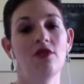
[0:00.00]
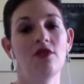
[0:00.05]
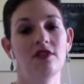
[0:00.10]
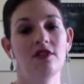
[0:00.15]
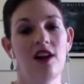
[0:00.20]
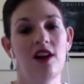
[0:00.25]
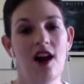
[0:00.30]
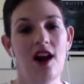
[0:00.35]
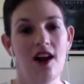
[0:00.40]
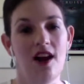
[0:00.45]

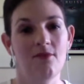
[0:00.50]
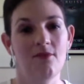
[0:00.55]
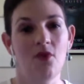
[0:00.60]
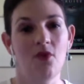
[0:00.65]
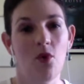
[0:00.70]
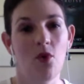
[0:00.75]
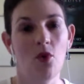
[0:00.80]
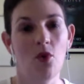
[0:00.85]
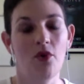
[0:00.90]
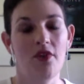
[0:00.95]
time
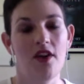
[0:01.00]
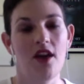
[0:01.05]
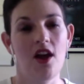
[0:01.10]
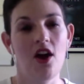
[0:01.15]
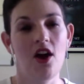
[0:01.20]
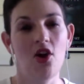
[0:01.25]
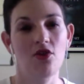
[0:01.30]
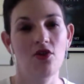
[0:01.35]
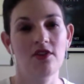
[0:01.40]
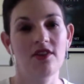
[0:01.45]
or their
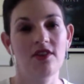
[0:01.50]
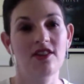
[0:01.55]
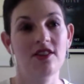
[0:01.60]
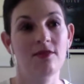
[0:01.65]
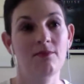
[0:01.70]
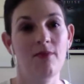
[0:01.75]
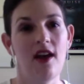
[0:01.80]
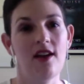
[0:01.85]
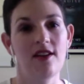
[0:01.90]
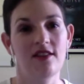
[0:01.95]
own
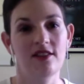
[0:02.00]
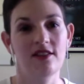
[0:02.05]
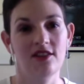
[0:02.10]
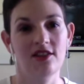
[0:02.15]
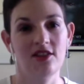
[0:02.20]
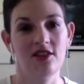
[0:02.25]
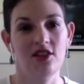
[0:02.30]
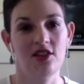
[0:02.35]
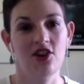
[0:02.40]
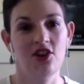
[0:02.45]

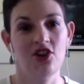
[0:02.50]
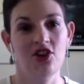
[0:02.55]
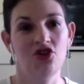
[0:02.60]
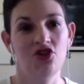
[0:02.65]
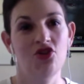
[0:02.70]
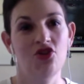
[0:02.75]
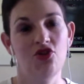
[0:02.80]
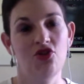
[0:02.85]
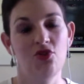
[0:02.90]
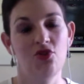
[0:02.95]
space
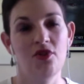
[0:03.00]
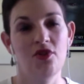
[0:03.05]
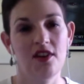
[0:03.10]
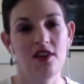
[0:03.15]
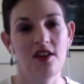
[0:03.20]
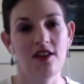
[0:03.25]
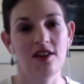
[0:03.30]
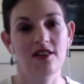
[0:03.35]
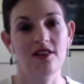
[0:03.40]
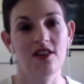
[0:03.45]
to do
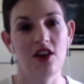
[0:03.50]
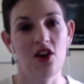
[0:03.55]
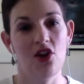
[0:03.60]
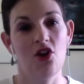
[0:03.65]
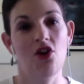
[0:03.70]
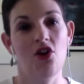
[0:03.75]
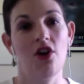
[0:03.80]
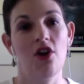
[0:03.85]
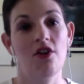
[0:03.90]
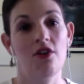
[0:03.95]
things that are
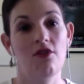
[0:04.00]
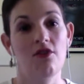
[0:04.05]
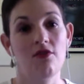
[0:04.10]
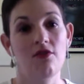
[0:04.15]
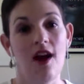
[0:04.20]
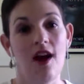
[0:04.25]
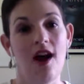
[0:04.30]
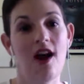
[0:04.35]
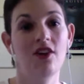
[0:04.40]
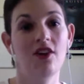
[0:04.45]
not
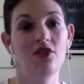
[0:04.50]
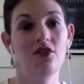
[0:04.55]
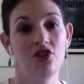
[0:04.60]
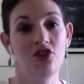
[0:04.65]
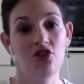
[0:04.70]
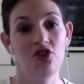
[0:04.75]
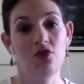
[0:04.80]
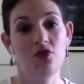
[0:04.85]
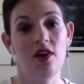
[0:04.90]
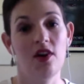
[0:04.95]
around
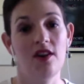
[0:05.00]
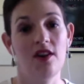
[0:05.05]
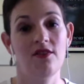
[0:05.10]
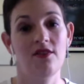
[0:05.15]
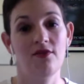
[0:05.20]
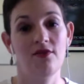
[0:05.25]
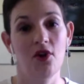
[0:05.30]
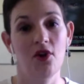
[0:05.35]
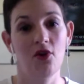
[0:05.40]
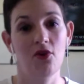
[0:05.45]
you and
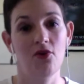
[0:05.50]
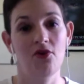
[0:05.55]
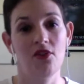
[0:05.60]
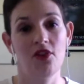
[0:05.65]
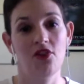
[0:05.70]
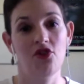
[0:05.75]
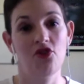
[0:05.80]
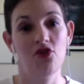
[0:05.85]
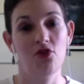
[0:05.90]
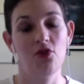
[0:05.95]

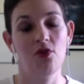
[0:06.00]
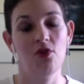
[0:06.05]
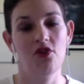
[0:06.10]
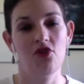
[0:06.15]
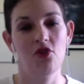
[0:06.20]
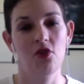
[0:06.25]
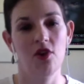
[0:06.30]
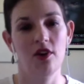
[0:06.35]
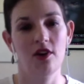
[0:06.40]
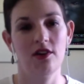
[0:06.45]
involving you
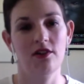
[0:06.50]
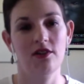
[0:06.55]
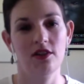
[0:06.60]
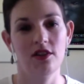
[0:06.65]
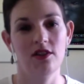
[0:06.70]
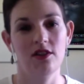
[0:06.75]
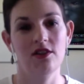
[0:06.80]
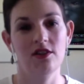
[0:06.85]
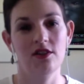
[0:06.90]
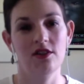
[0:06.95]
and your
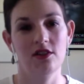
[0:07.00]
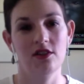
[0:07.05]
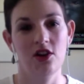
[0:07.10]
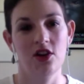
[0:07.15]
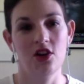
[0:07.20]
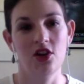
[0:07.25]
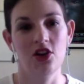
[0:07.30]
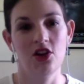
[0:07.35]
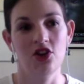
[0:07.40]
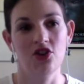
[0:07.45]
illness.
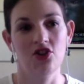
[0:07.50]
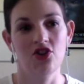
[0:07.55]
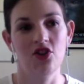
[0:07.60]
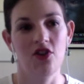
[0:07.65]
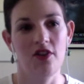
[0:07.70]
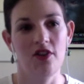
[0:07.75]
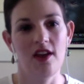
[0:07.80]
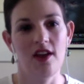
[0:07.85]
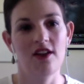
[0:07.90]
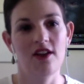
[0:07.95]

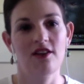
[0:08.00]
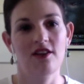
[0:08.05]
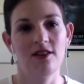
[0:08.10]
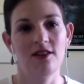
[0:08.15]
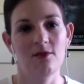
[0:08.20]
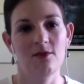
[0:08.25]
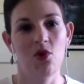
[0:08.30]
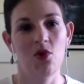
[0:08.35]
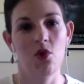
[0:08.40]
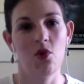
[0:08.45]
So that
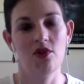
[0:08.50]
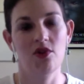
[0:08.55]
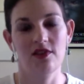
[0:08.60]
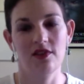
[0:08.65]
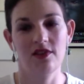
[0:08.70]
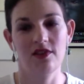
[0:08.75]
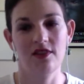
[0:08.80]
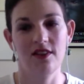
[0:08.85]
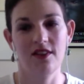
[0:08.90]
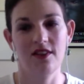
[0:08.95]
is
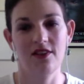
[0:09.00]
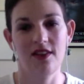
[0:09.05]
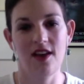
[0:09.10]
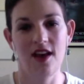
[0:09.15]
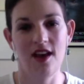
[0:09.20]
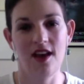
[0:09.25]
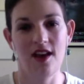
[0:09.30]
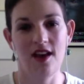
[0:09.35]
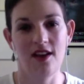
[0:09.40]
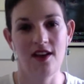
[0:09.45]
important, that
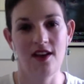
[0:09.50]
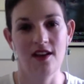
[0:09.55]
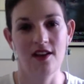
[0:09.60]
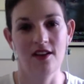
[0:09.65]
they